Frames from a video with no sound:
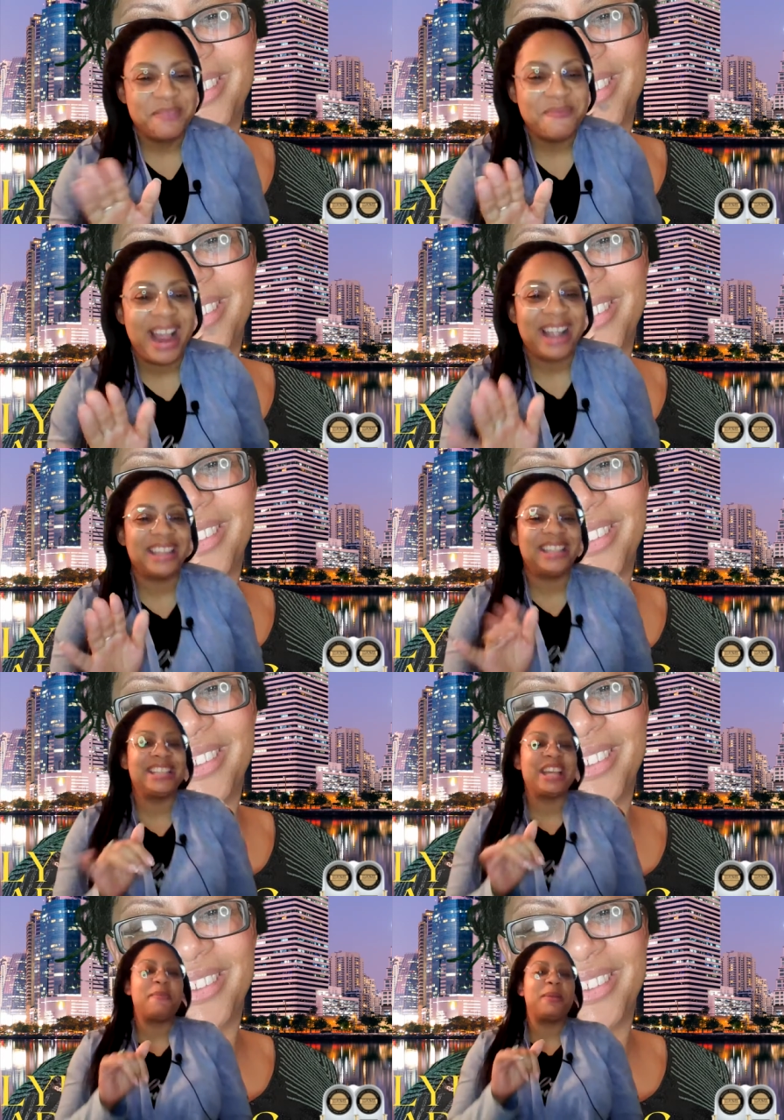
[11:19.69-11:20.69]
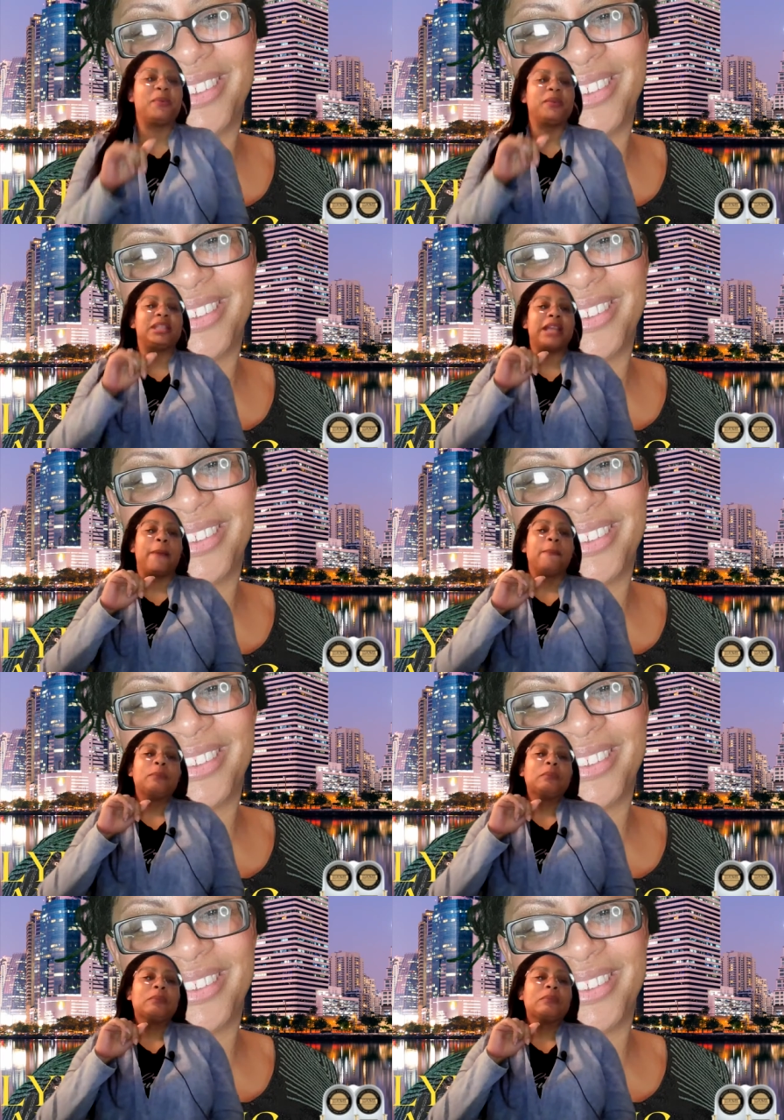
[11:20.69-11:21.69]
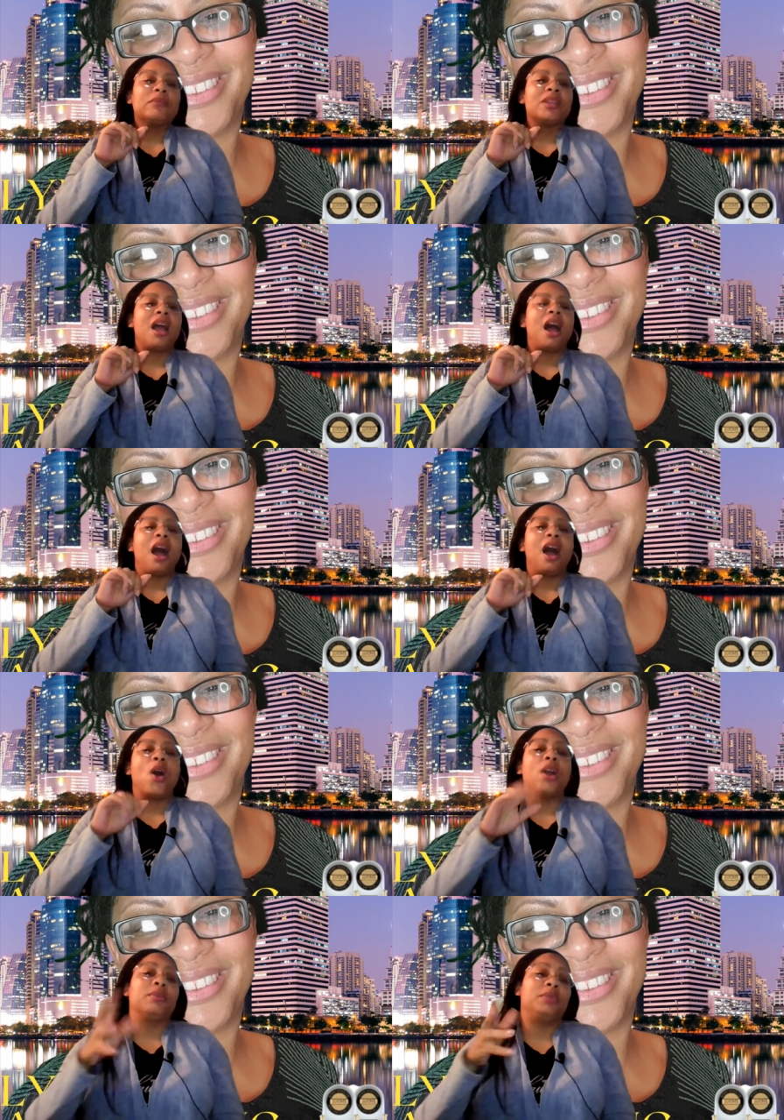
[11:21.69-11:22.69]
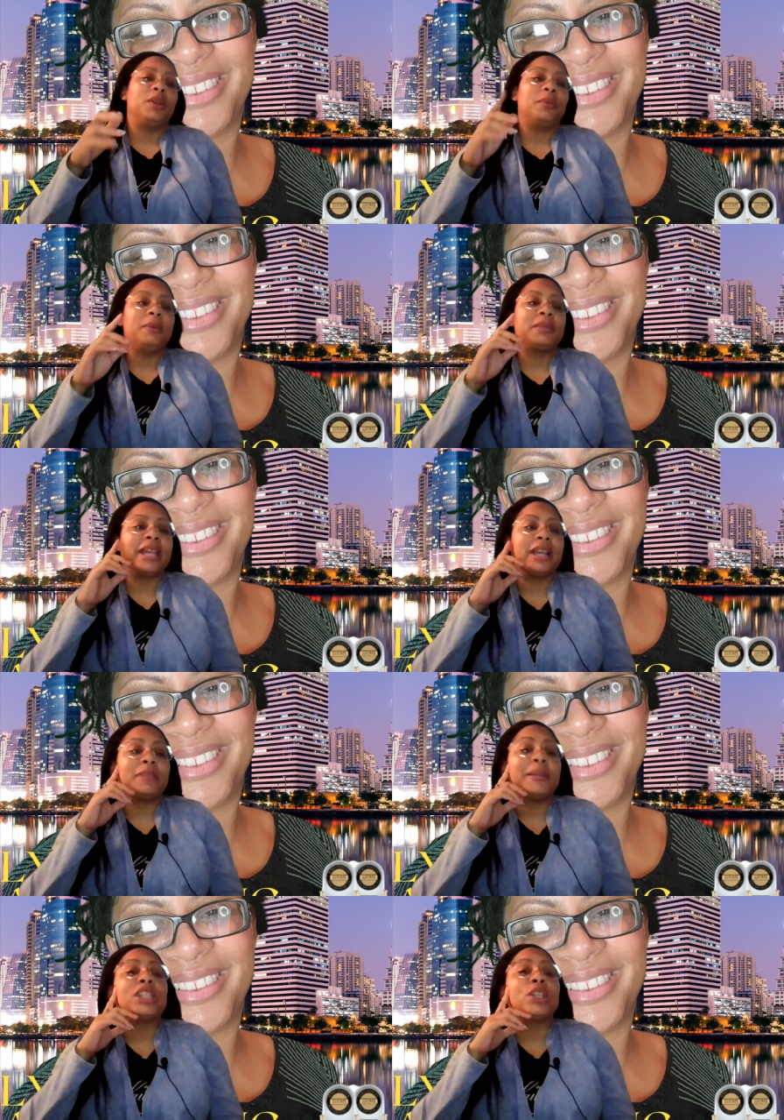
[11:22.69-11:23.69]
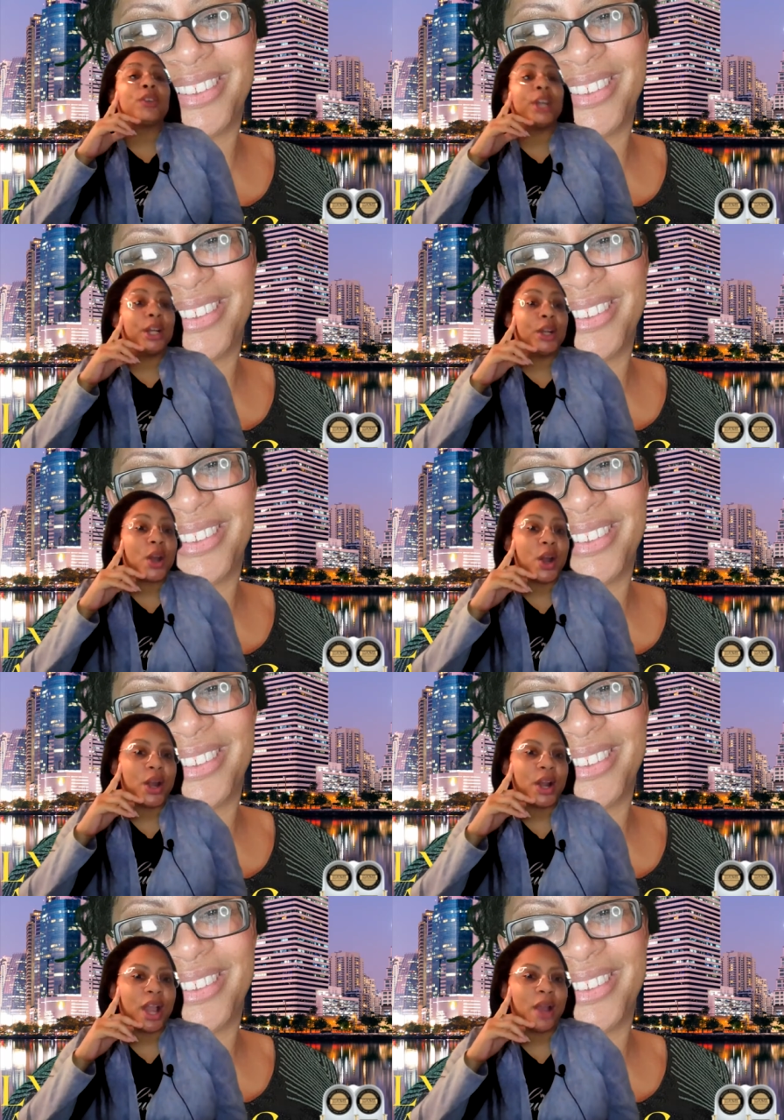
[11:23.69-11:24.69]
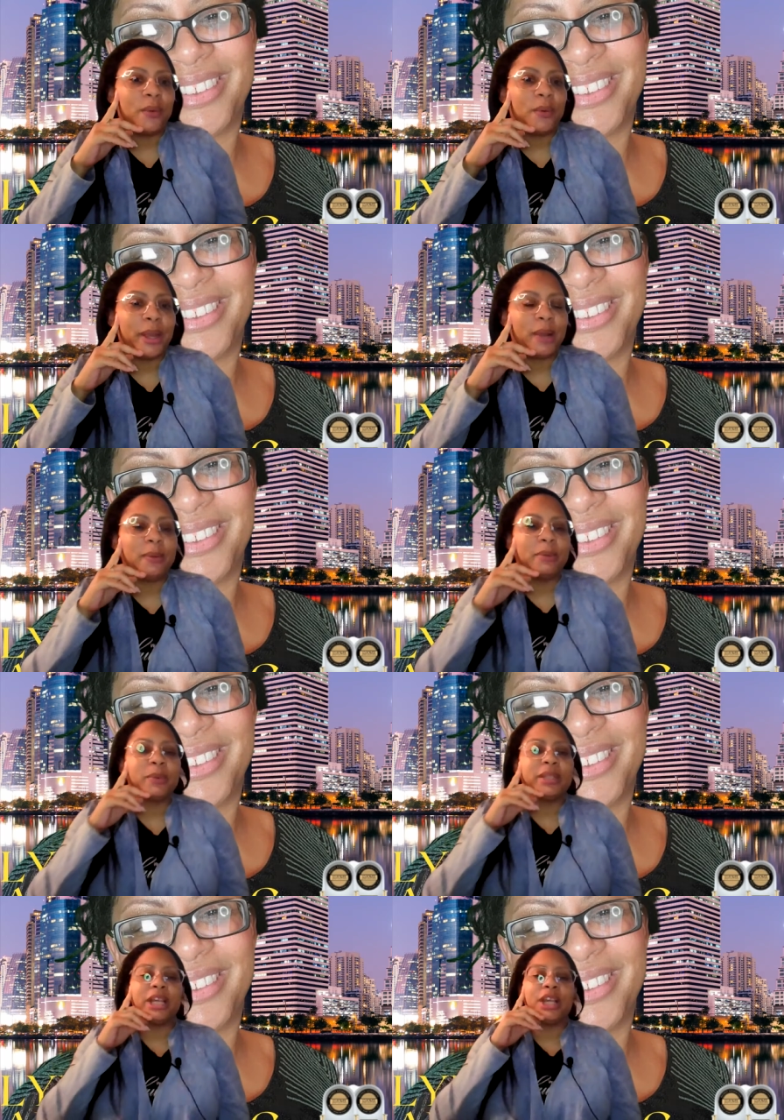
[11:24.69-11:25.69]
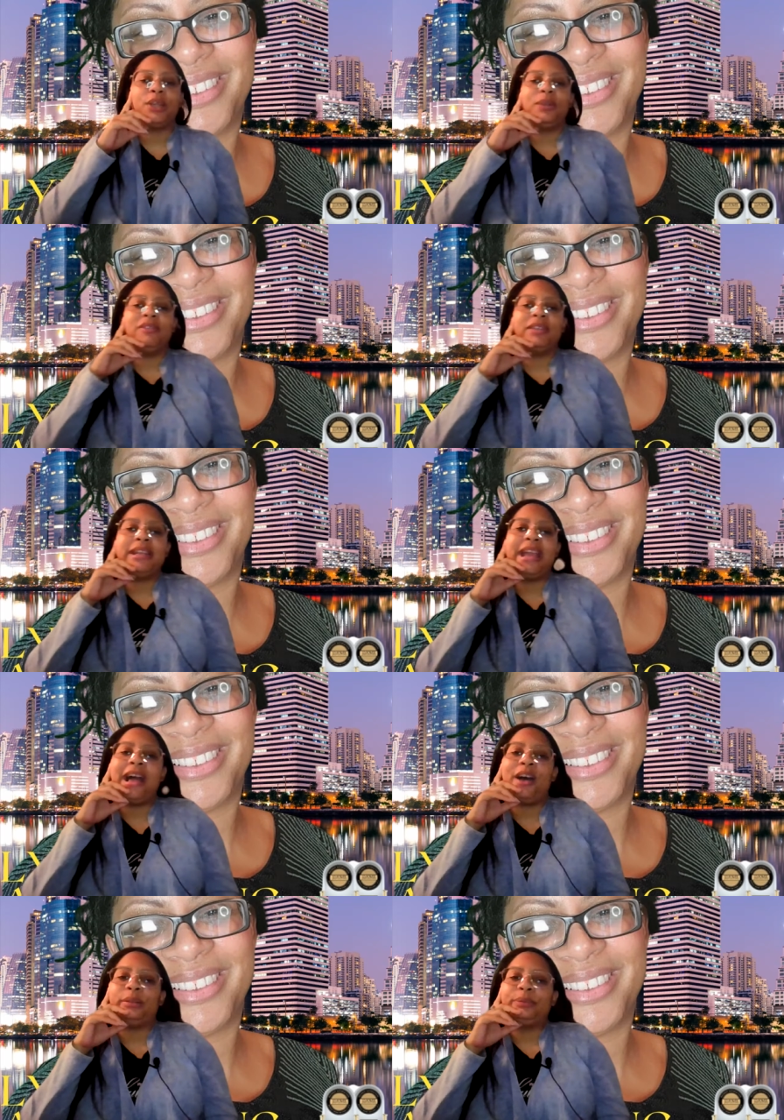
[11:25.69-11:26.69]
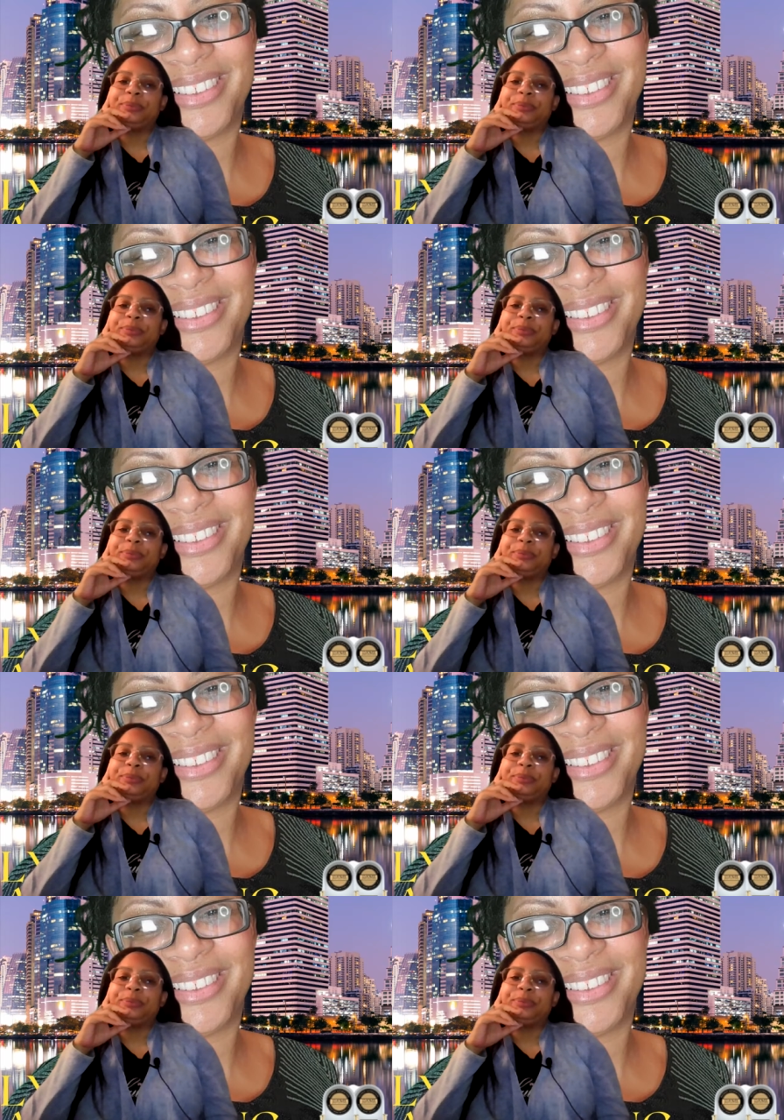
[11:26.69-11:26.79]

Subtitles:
Back in the day, people would say, or people say, especially credit card repair people will tell you even now,